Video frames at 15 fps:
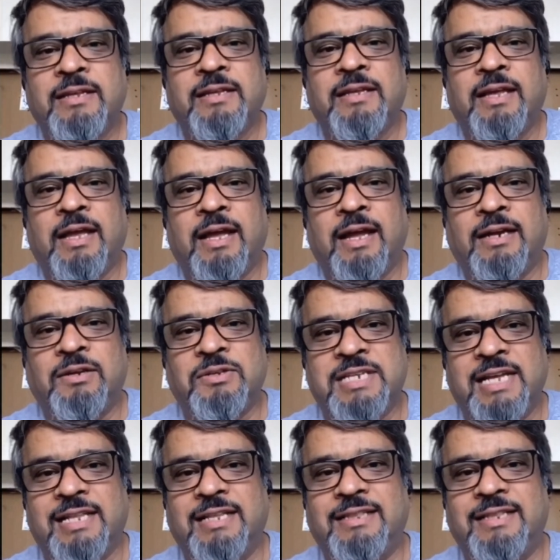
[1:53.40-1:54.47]
to say that
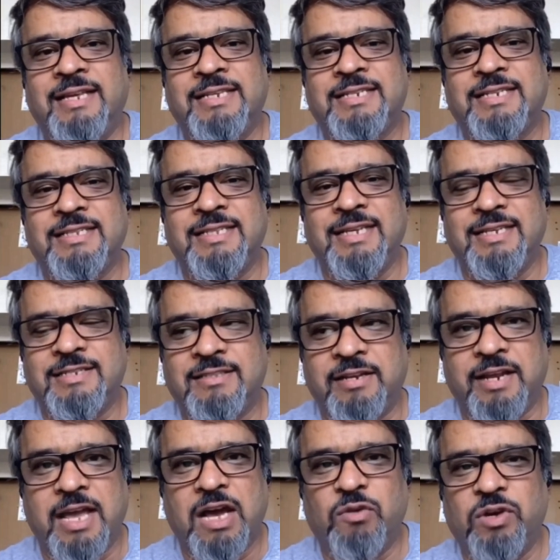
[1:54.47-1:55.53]
these 3
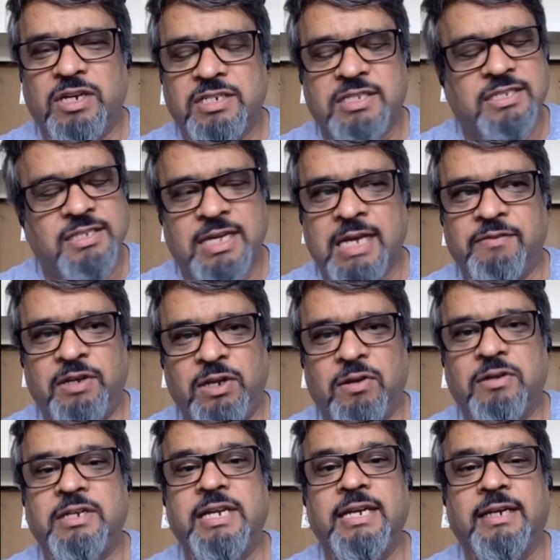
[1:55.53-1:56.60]
hours I will not take any
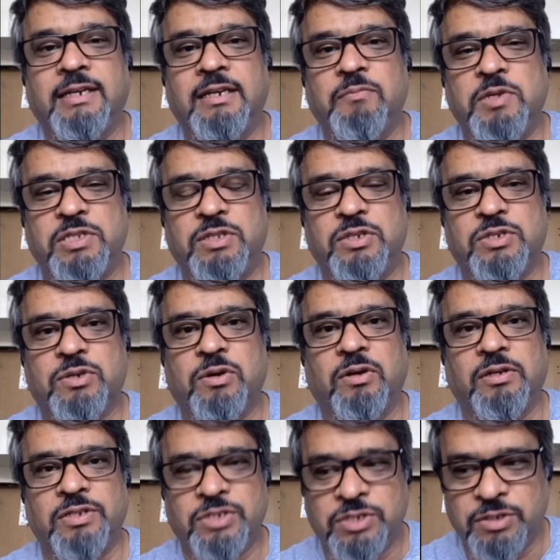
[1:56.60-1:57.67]
business calls. So
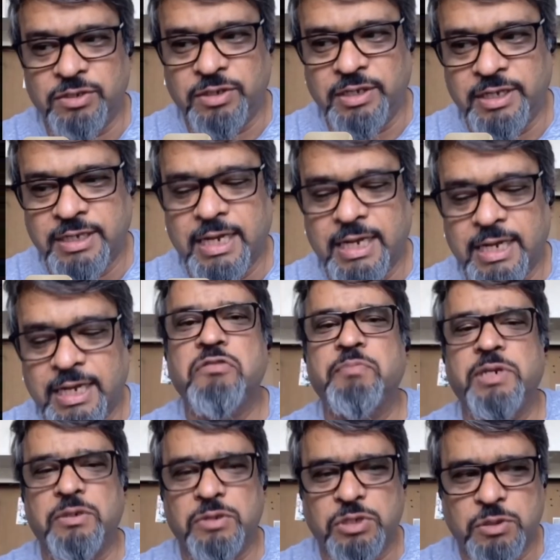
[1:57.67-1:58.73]
it allowed me to,
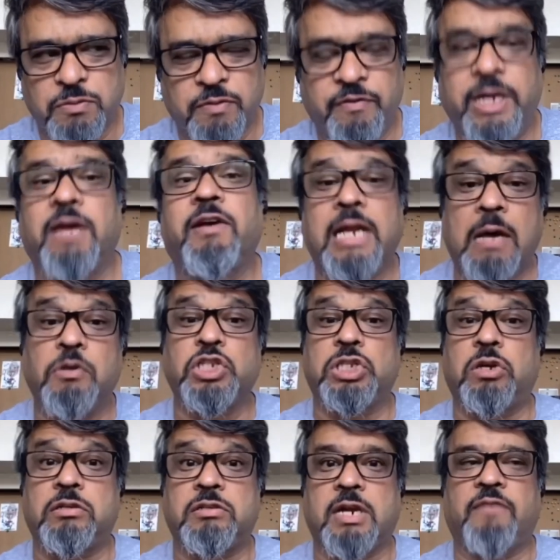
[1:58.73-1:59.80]
whenever I was not
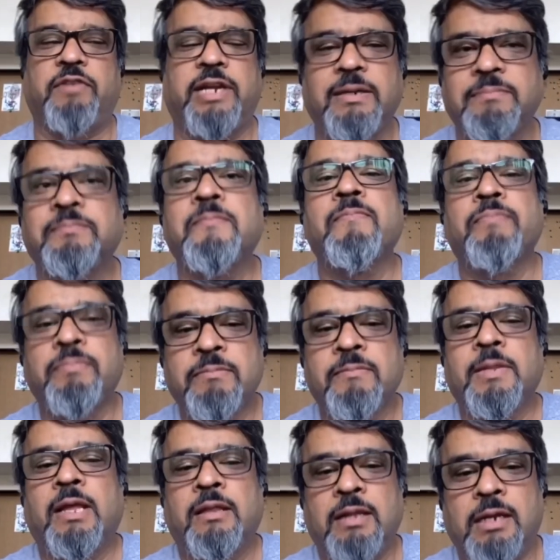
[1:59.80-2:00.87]
traveling, it
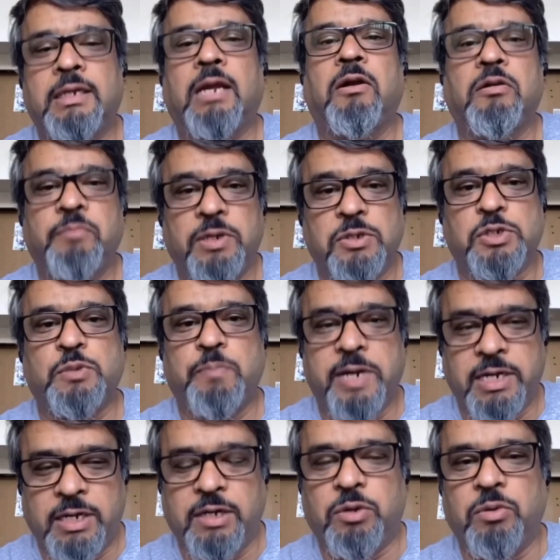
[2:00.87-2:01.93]
allowed me to spend a good
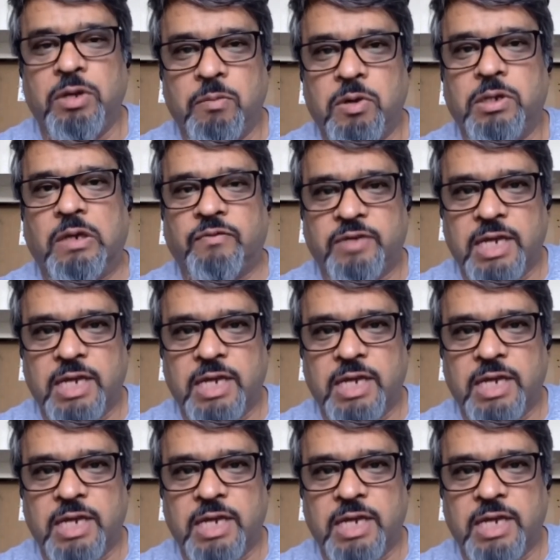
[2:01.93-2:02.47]
amount of time with my